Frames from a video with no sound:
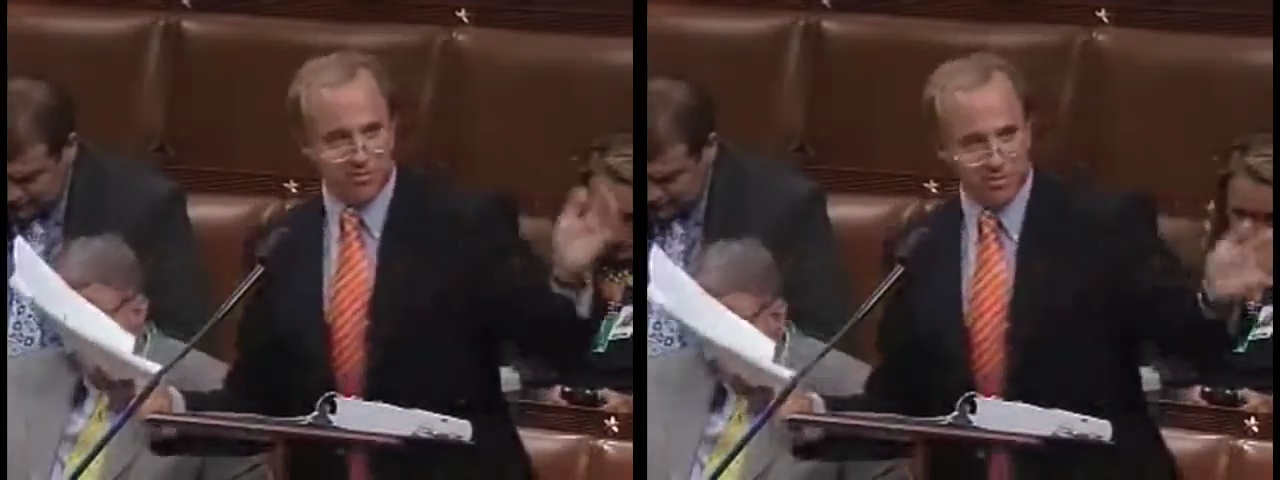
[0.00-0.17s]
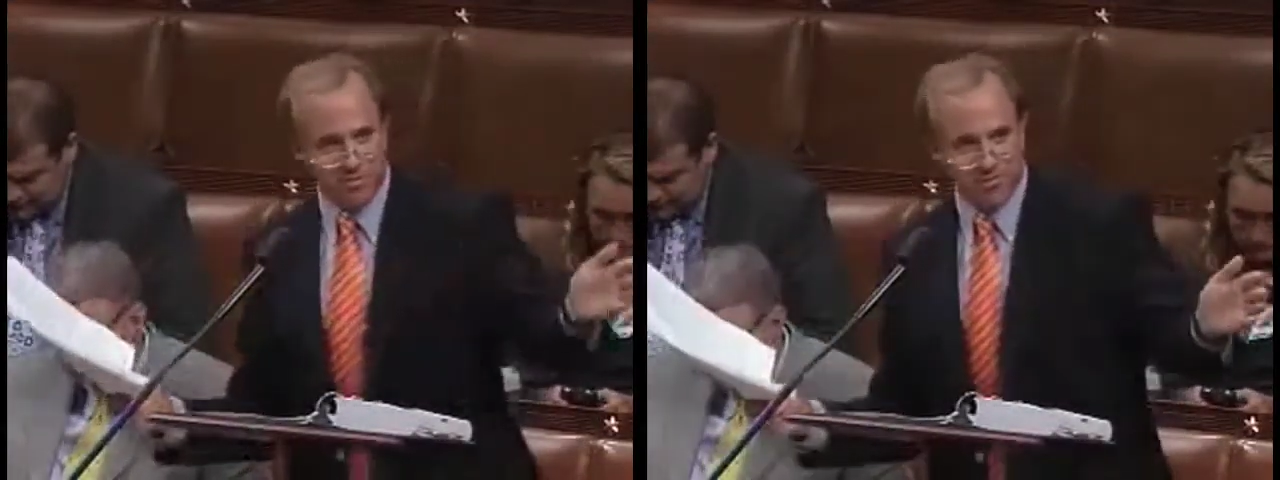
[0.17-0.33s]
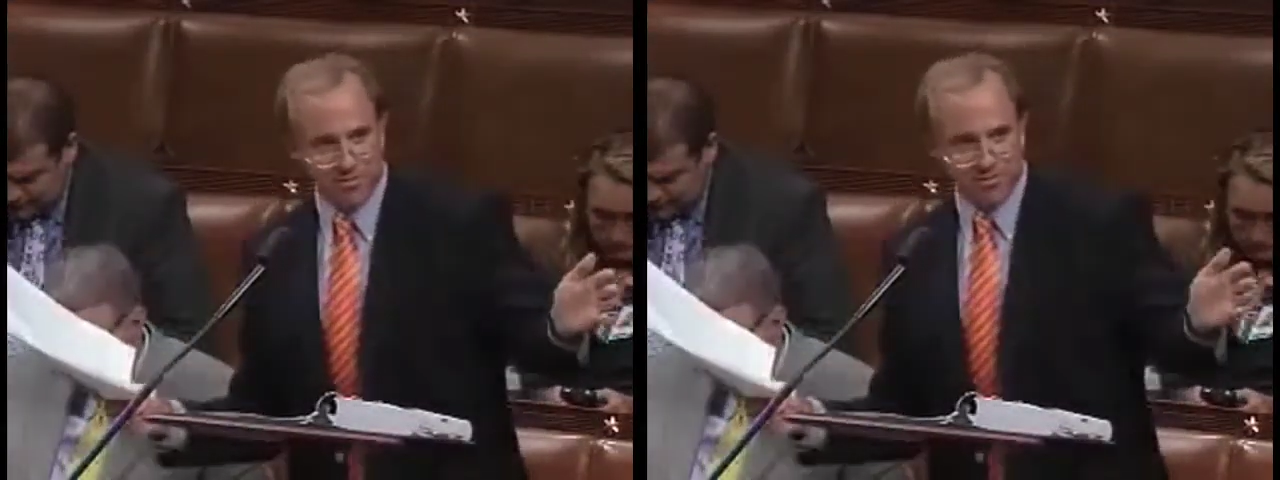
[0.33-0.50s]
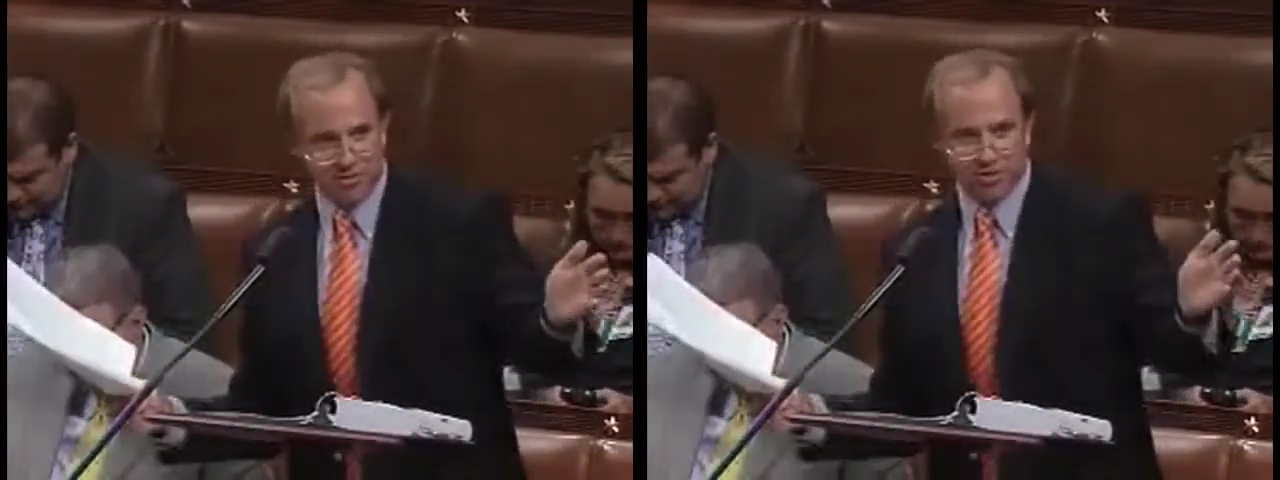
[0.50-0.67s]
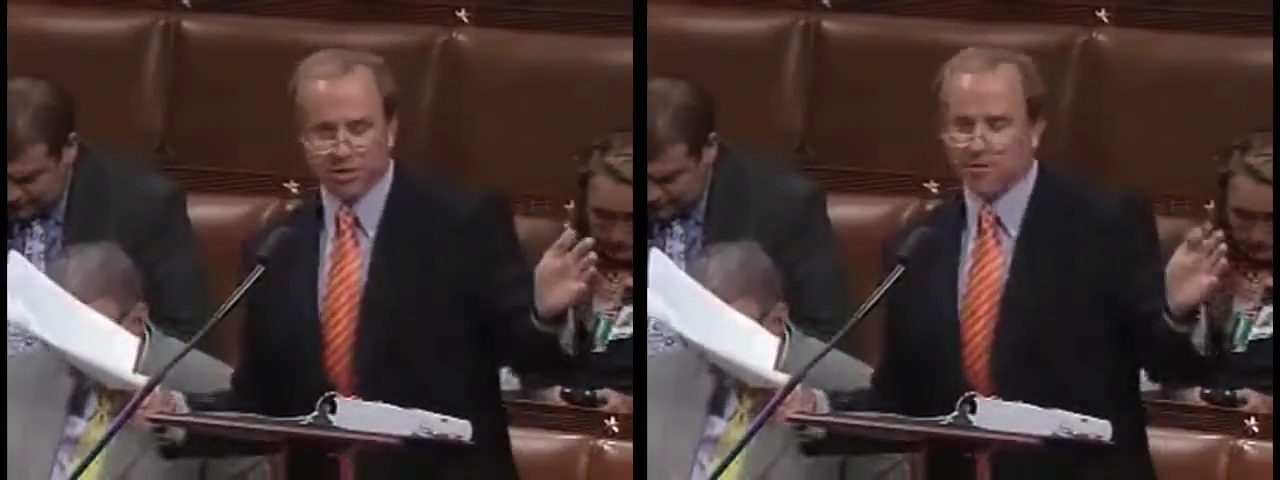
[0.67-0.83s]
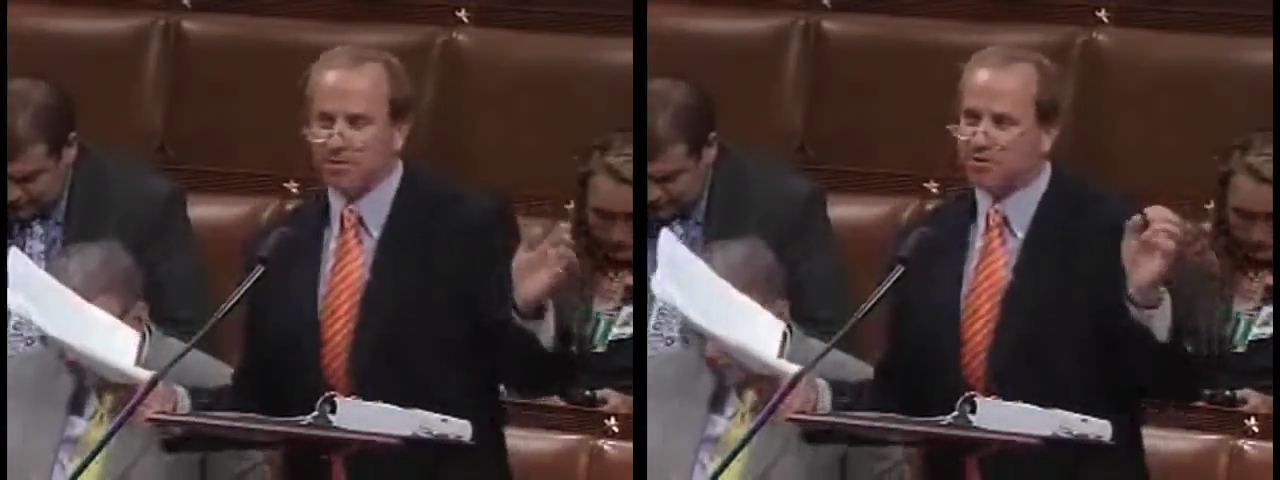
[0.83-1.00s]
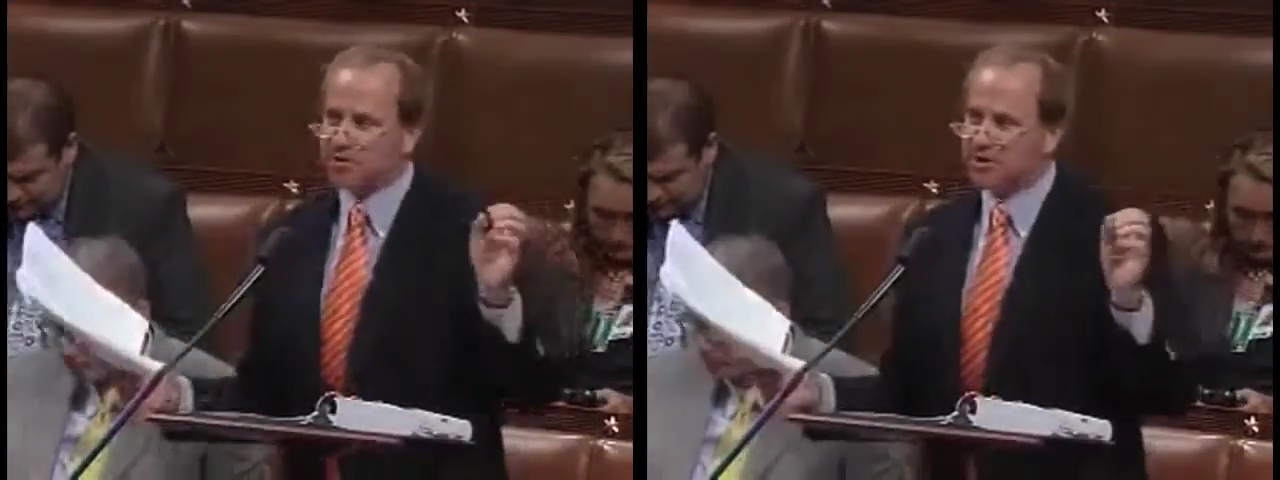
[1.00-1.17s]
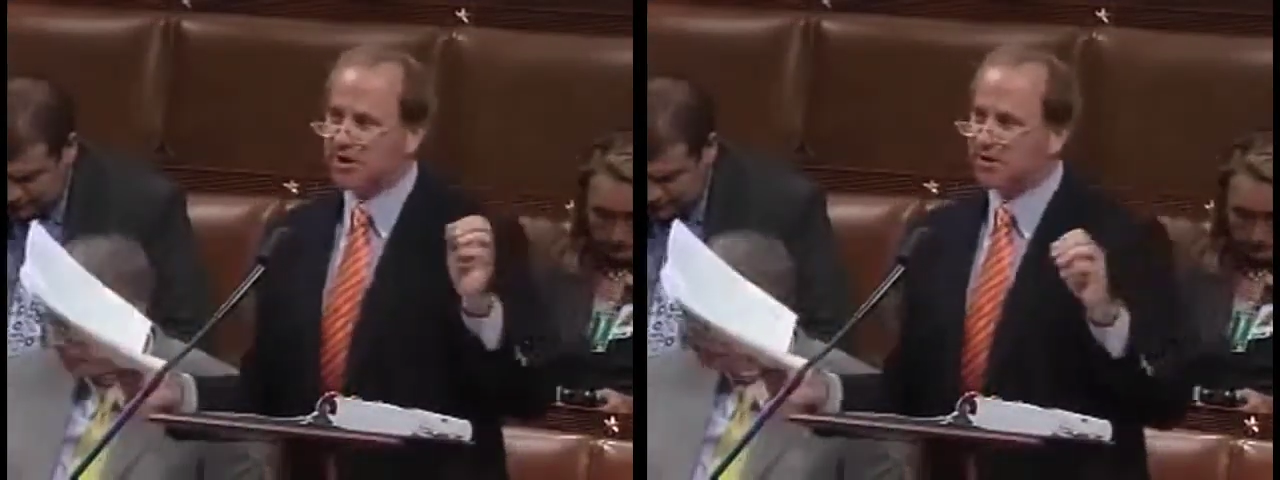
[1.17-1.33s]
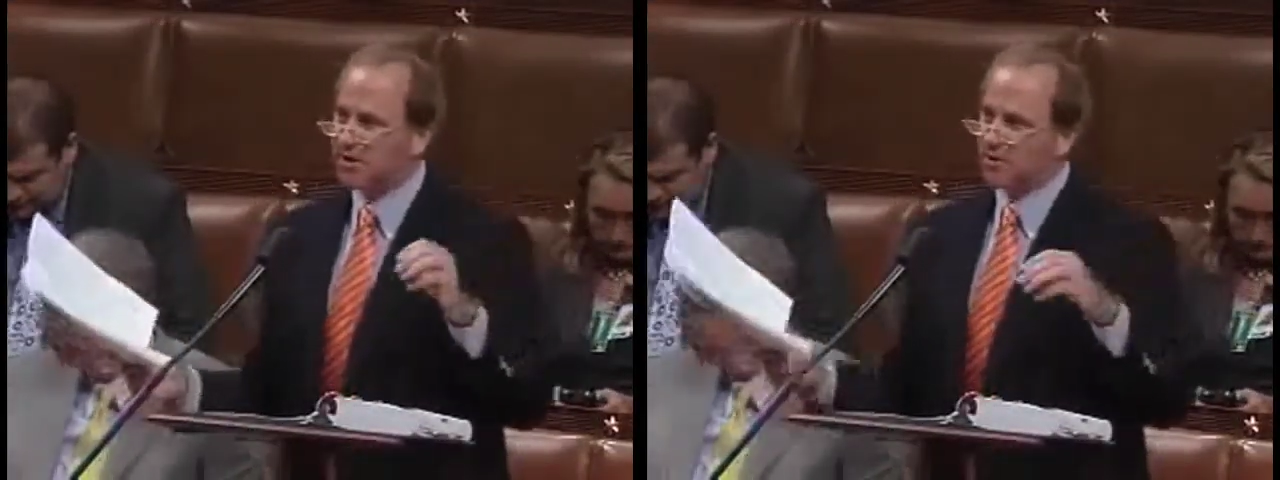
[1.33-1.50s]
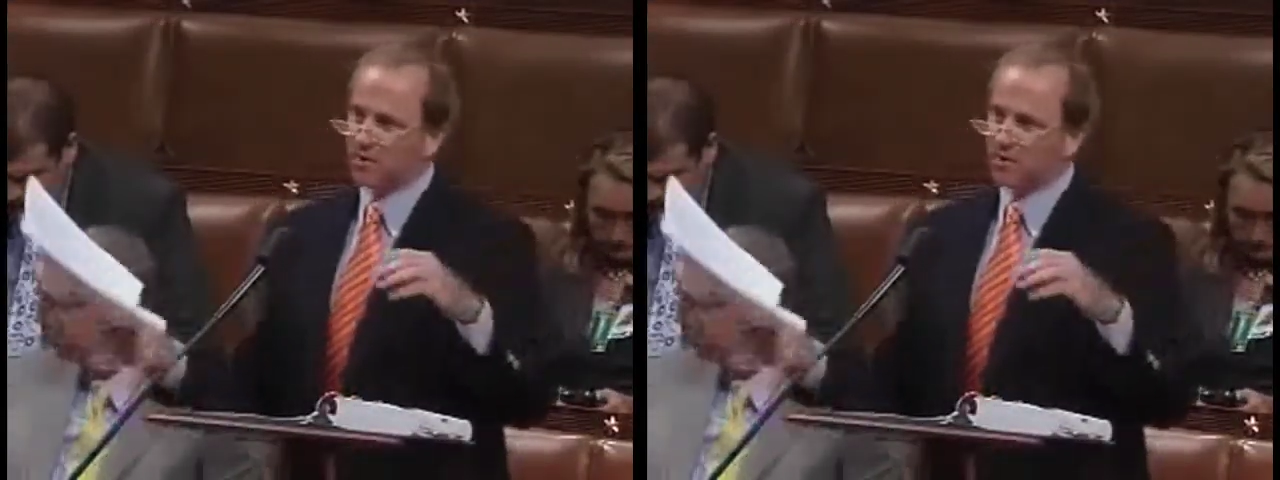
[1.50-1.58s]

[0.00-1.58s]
when, when the chairman said,